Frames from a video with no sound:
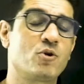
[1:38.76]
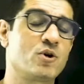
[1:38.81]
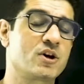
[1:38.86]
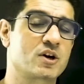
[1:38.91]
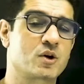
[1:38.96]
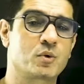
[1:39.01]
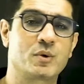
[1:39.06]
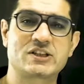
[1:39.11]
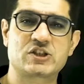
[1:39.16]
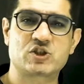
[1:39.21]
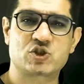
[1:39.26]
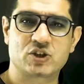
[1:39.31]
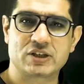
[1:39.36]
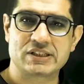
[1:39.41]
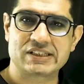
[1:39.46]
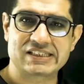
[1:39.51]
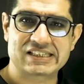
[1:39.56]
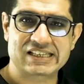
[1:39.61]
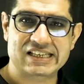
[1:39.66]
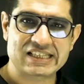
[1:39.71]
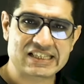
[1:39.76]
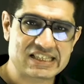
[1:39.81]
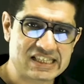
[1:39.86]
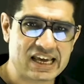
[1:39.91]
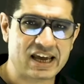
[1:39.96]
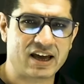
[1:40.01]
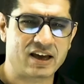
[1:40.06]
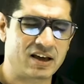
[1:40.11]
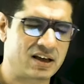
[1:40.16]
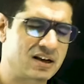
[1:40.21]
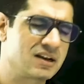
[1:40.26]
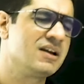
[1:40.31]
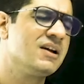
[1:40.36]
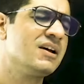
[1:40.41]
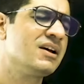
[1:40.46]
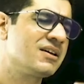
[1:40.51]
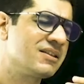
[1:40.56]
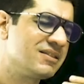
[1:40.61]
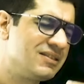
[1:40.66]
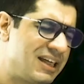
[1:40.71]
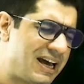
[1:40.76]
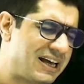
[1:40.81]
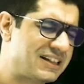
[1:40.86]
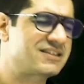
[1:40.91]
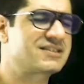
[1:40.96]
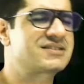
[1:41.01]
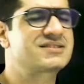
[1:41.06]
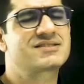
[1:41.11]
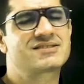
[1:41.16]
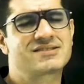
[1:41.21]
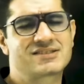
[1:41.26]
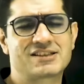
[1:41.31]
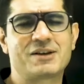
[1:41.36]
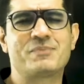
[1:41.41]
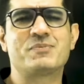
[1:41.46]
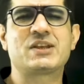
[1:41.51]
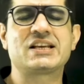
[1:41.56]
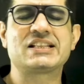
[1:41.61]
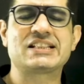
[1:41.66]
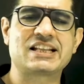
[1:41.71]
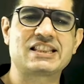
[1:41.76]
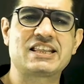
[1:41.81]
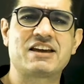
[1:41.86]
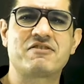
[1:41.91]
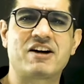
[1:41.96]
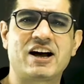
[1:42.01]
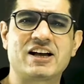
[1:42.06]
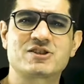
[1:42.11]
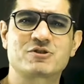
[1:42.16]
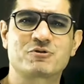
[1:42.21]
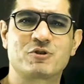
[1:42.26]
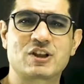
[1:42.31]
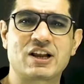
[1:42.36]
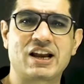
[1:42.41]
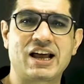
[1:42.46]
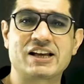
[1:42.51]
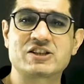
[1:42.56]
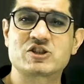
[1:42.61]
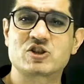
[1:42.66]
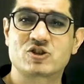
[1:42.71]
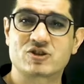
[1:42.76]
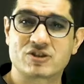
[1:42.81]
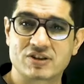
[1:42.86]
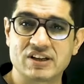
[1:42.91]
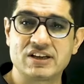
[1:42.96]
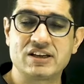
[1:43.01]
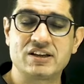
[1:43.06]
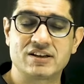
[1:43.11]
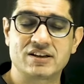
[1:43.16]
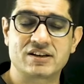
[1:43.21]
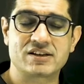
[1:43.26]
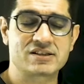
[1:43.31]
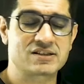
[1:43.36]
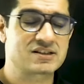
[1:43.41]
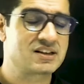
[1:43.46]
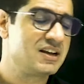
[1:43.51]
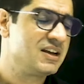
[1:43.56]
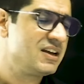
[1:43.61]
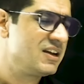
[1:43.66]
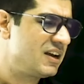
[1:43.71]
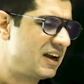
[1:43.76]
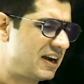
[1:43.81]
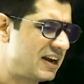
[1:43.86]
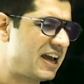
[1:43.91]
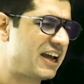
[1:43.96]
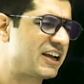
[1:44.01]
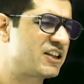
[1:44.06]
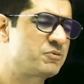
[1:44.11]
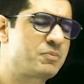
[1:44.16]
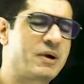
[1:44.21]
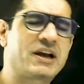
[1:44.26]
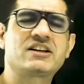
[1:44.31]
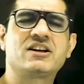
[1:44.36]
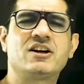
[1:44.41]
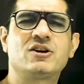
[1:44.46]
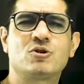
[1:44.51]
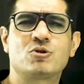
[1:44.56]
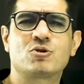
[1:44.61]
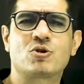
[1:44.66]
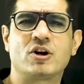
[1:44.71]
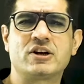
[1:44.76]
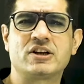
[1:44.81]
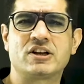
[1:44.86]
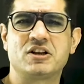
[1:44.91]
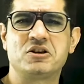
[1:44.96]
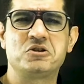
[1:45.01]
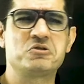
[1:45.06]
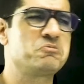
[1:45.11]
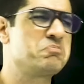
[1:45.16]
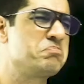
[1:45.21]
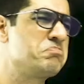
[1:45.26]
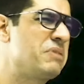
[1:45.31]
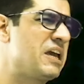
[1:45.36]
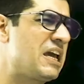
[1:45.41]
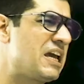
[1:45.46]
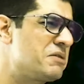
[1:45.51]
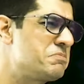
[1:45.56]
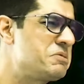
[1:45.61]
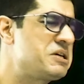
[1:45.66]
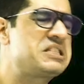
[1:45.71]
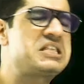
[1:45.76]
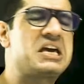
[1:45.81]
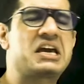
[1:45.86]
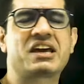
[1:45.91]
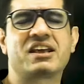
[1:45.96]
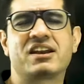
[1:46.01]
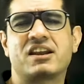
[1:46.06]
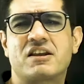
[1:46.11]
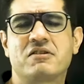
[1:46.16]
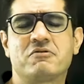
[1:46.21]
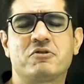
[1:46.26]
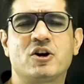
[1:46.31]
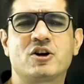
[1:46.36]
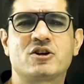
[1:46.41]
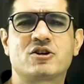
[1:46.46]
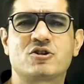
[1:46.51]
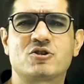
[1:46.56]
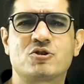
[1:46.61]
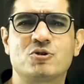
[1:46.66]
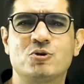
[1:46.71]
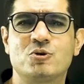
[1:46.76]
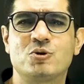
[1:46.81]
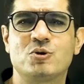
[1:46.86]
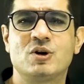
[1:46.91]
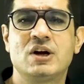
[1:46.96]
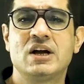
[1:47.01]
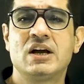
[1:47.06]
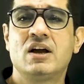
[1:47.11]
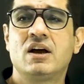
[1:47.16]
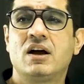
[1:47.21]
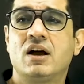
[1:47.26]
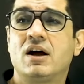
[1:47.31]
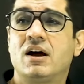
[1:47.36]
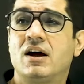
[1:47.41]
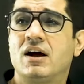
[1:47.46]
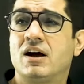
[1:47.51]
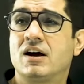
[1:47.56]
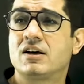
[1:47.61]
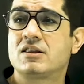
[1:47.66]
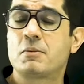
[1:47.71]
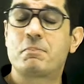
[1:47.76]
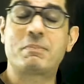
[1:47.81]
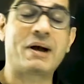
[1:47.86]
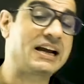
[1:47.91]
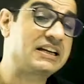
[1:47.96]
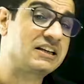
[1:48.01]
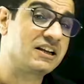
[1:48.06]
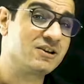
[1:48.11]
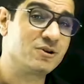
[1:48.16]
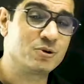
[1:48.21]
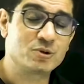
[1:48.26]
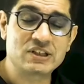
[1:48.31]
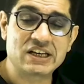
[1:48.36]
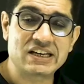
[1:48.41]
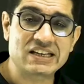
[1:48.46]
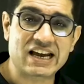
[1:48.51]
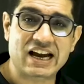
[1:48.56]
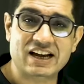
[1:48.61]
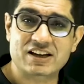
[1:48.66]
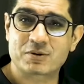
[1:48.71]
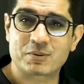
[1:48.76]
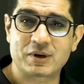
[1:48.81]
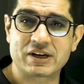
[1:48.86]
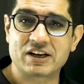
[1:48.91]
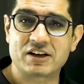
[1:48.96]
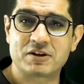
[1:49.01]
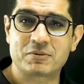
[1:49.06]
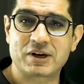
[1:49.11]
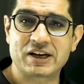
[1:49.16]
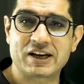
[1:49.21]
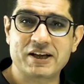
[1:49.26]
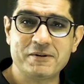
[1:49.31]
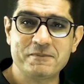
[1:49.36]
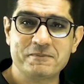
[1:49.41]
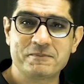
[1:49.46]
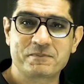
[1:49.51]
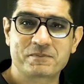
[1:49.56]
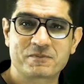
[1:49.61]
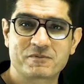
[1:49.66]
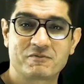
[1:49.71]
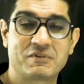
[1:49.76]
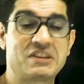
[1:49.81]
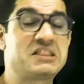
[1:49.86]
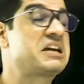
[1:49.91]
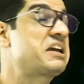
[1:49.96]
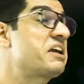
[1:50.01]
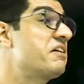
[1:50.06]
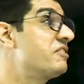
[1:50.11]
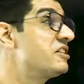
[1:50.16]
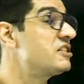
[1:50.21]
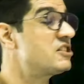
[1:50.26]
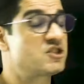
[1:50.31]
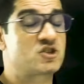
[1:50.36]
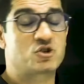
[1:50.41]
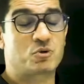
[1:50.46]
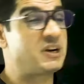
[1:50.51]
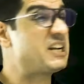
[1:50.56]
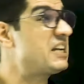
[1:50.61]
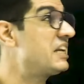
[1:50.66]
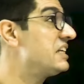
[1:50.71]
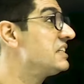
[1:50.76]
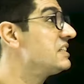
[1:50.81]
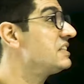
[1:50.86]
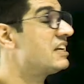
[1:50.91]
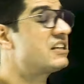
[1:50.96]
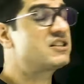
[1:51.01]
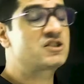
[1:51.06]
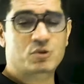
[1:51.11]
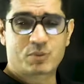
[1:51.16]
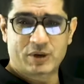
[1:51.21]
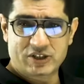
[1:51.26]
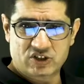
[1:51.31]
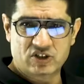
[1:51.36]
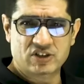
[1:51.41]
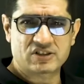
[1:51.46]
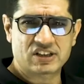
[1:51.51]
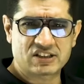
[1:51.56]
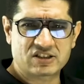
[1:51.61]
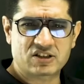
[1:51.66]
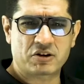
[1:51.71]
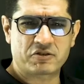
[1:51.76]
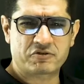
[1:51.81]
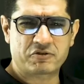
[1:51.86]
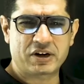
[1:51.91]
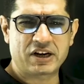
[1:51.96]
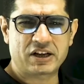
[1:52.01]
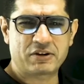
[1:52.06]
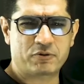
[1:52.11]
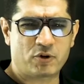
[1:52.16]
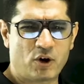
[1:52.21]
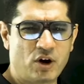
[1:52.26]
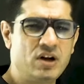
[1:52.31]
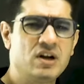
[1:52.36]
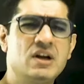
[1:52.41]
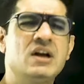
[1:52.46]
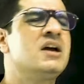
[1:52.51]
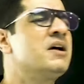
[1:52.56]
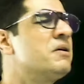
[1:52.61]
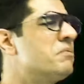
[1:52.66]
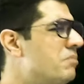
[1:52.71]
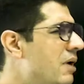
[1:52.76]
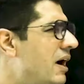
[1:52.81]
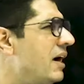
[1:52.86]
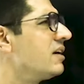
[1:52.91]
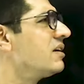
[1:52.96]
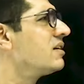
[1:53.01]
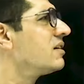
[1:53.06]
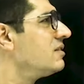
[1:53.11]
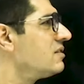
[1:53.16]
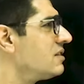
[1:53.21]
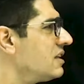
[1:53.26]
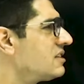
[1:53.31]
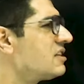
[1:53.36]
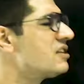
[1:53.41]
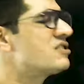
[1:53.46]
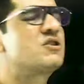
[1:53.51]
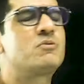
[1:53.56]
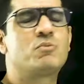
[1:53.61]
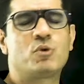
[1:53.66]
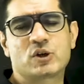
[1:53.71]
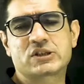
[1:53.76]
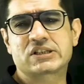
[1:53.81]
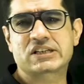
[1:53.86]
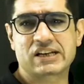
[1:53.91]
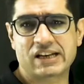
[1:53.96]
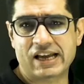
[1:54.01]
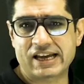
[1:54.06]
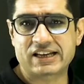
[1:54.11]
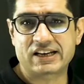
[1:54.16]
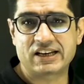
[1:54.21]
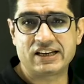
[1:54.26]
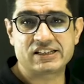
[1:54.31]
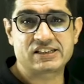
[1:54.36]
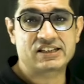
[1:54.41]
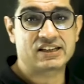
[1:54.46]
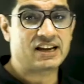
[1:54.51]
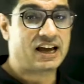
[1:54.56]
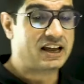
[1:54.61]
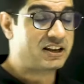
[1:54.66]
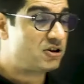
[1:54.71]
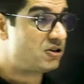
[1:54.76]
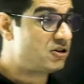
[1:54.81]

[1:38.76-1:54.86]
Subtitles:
questions there. That's something that they've asked for the last 3 years, and I expect it to continue. Maybe they can revert to the pattern used in CAT 2020 when they gave us 26 questions instead of 24, but this is the most likely scenario,